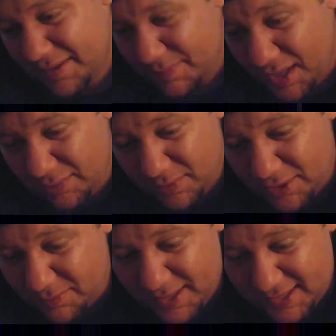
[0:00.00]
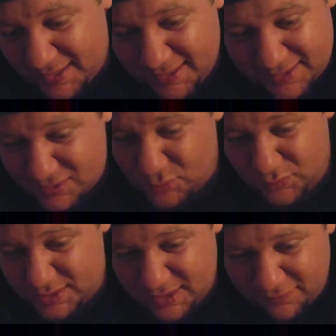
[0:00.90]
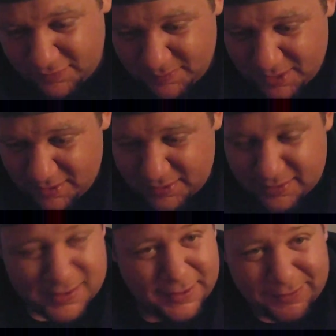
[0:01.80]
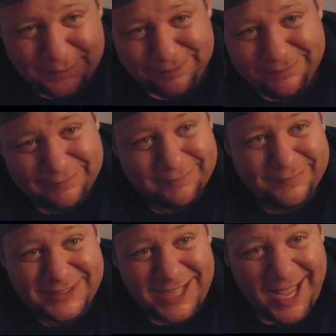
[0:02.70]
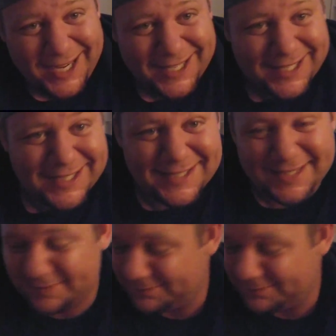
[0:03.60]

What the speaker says: But we don't make any of this cool stuff in America, so China it is.